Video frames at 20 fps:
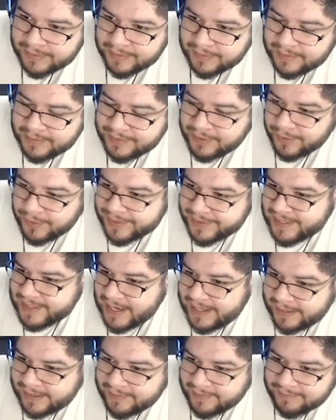So it's
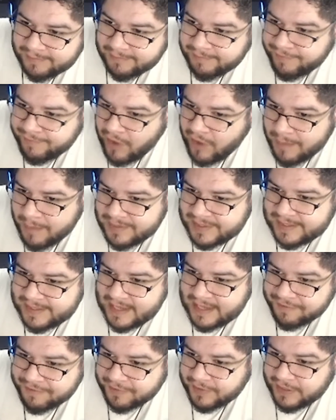like, Phob is
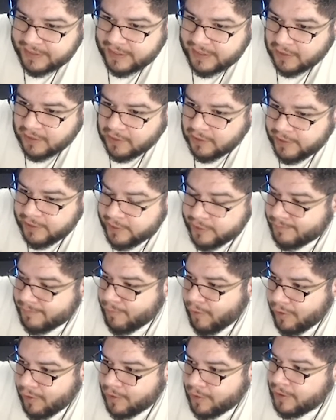definitely a little
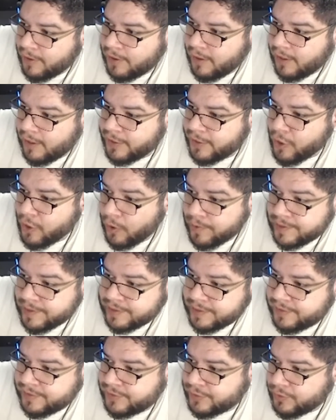more
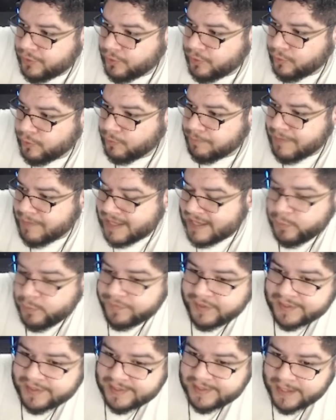annoying to mess
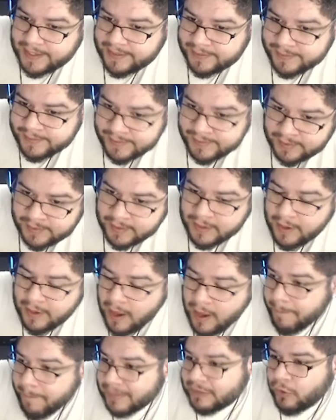with the settings,
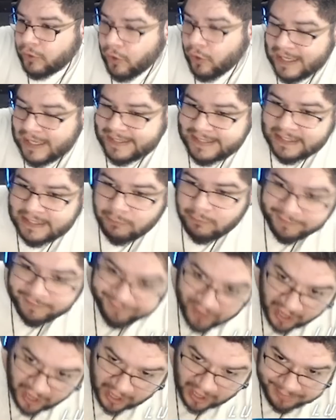but the whole idea with
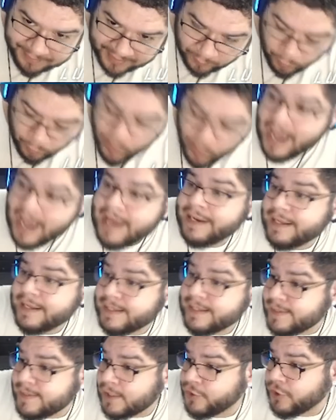Phob and why it
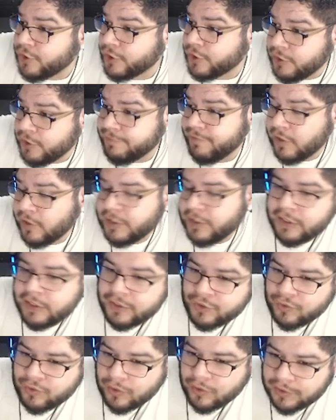is such a good fucking
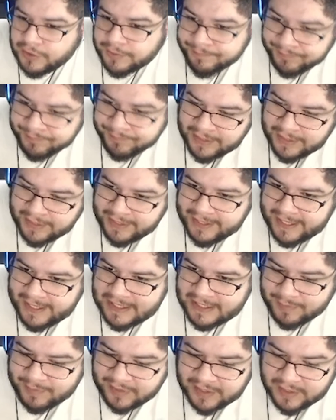controller
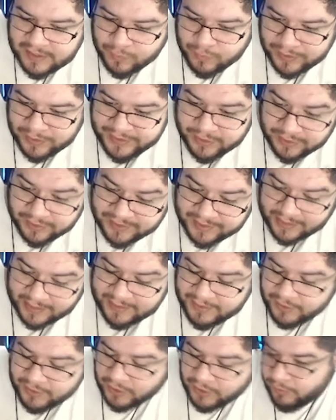is because once your
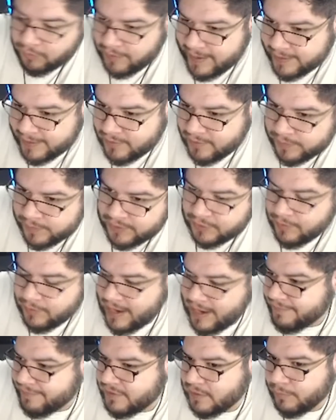settings are correct, once you
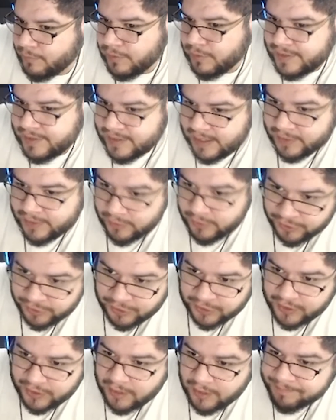have someone set your
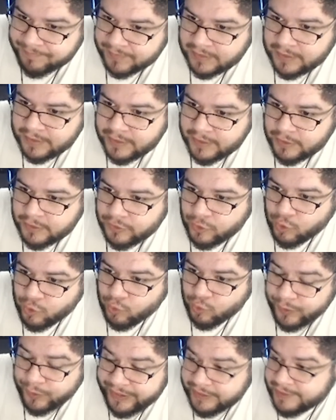shit up,
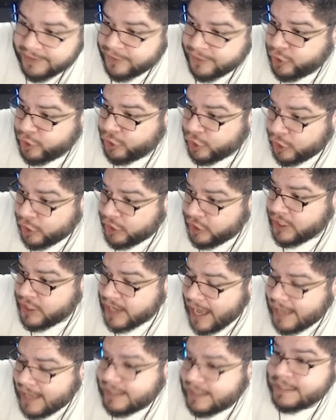you really should
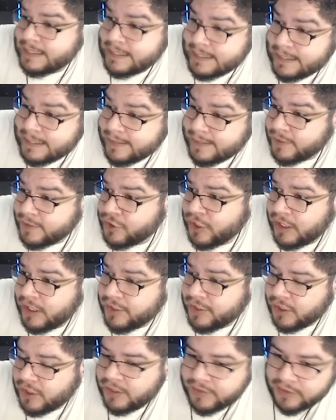not need to
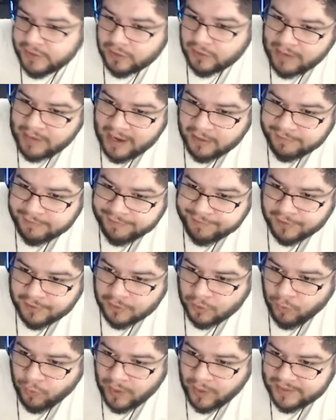change anything around
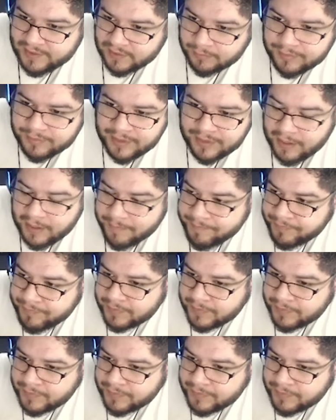for quite some time.